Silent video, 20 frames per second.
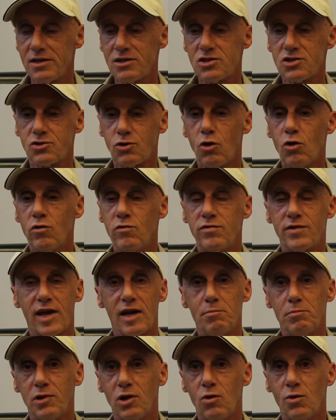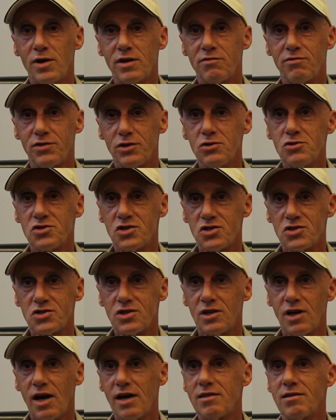stove kept blowing fuses,
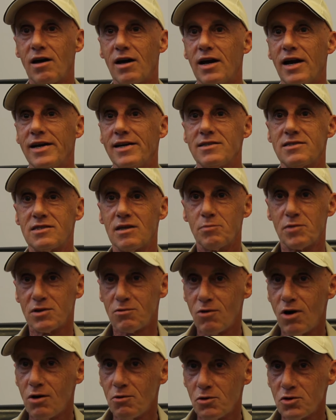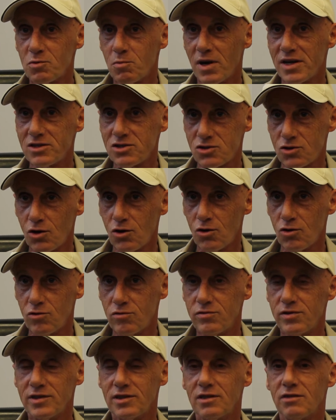and I thought I had something wrong with my
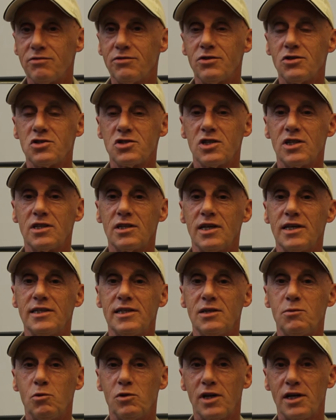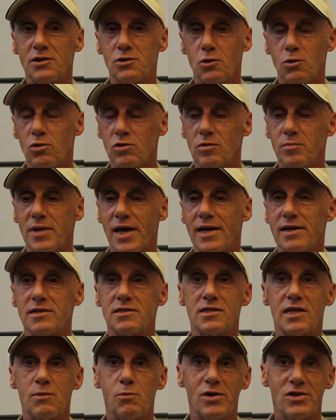stove. And the first thing they did when I told them that
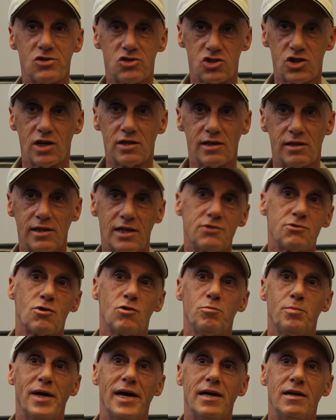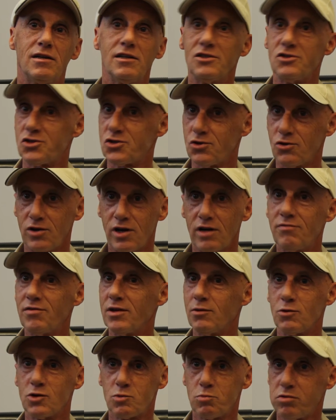is they went and checked the electrical panel, and sure enough,
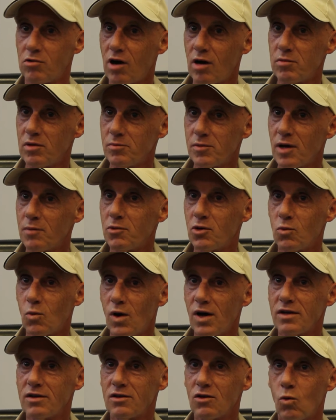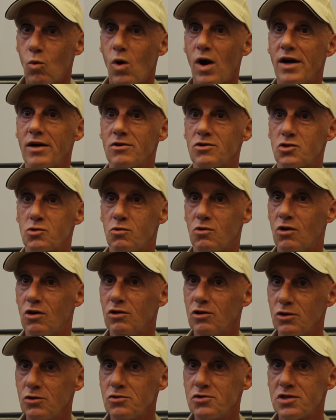there was problem number one. The wires were
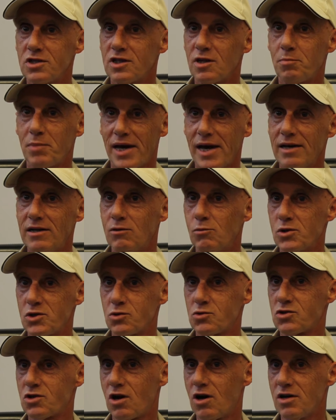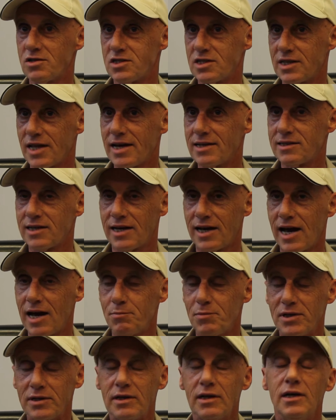all loose in the panel, which was causing that to
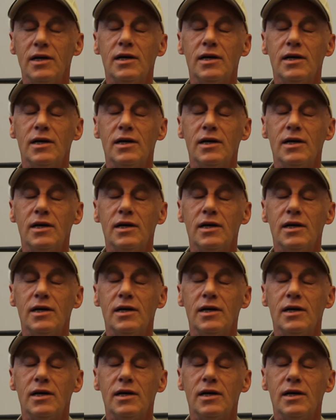happen.